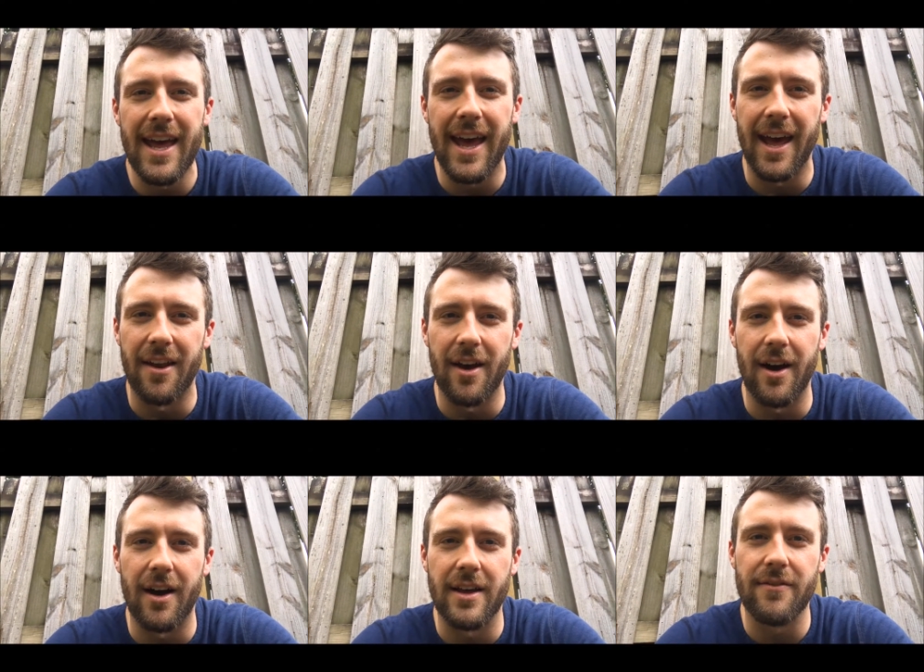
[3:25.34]
and
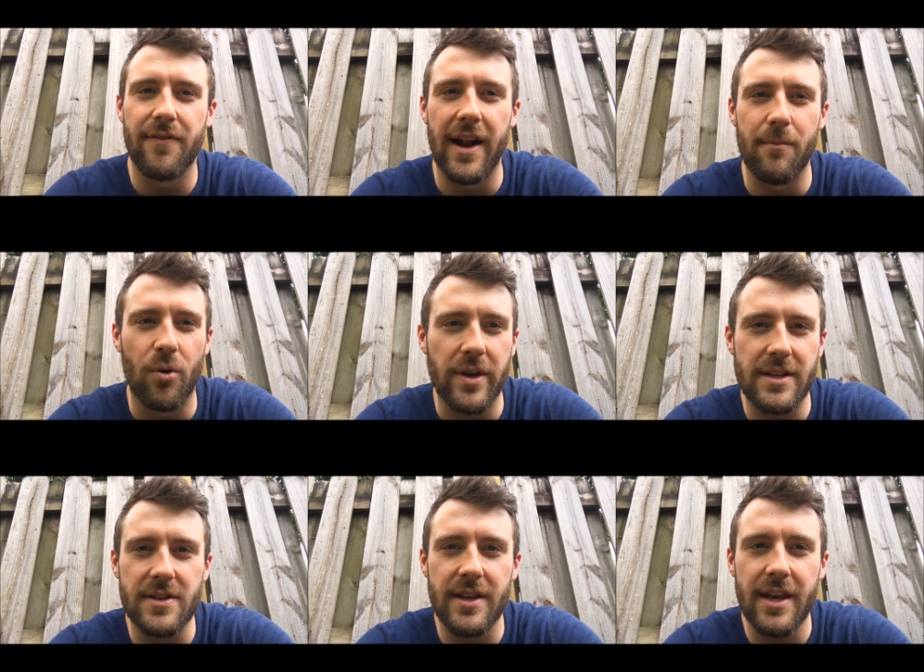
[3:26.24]
uh, find it more
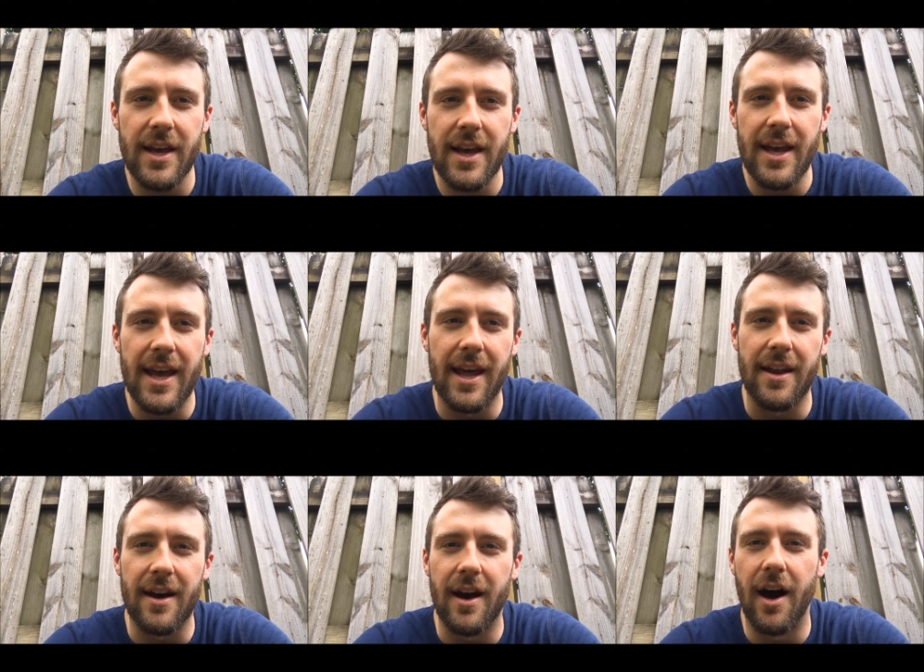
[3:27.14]
easily.
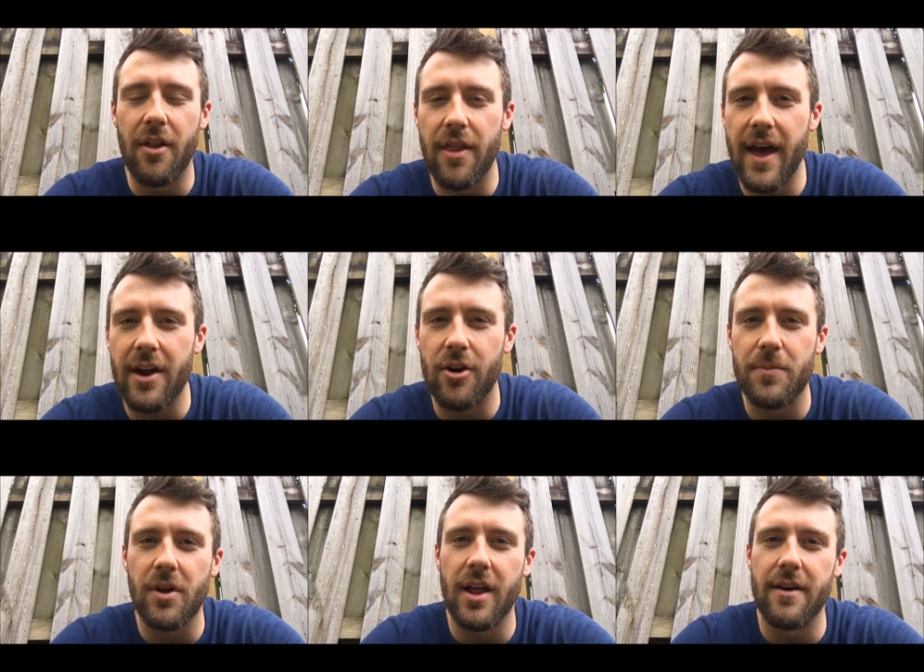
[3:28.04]
And uh, other than that,
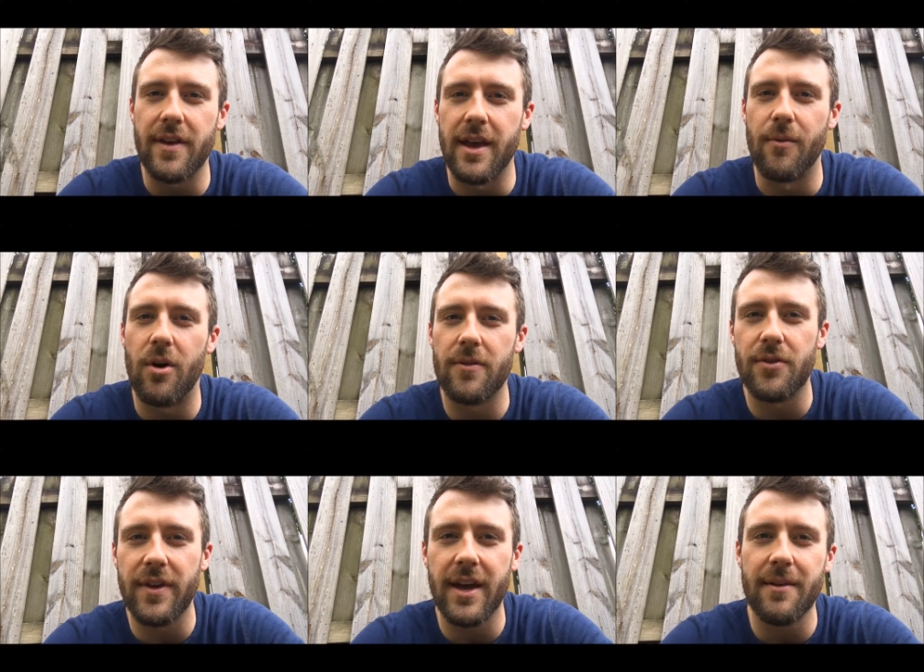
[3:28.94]
hope you all have a
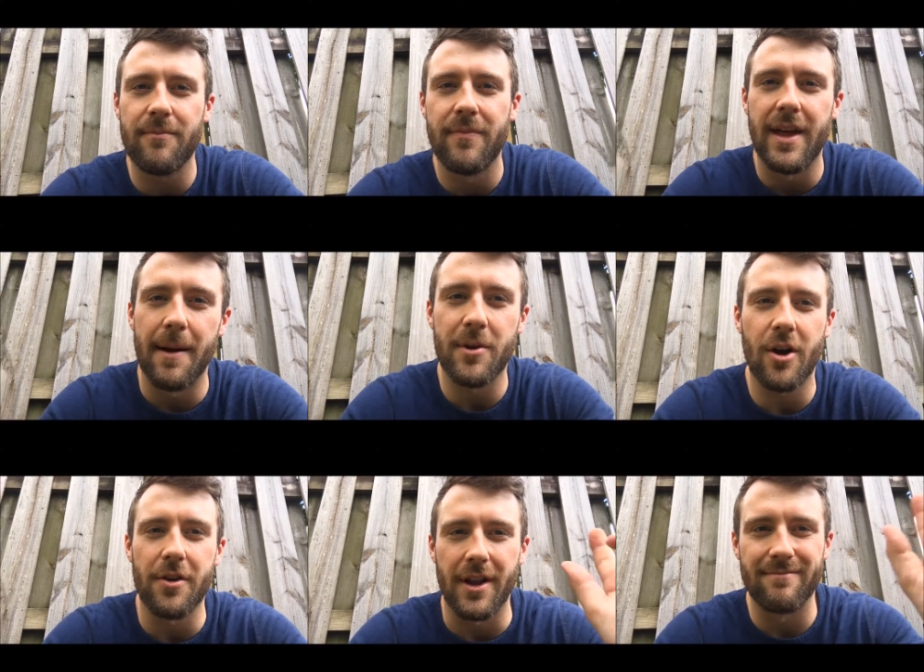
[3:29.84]
wonderful day. Happy
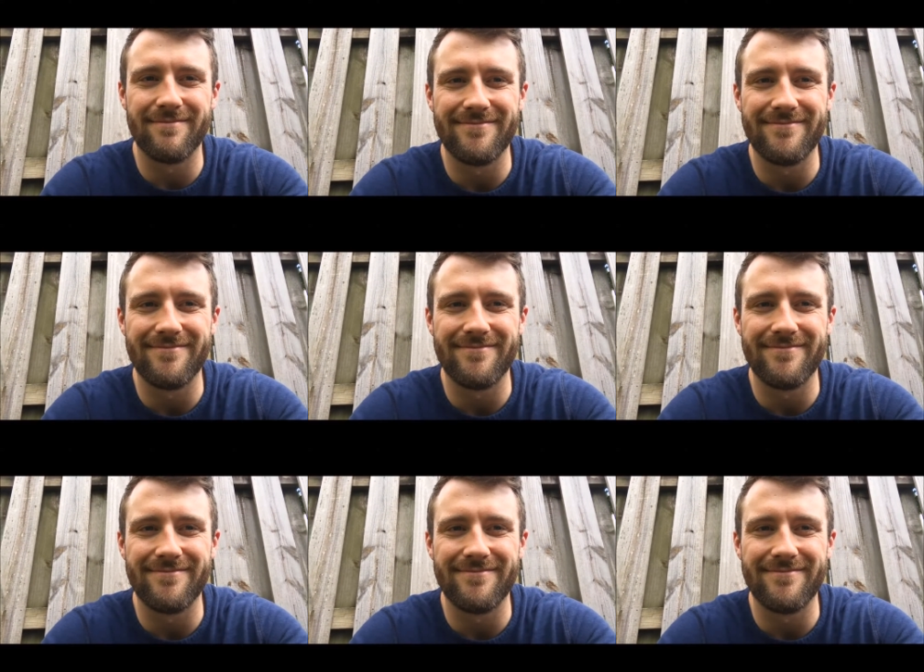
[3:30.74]
gardening.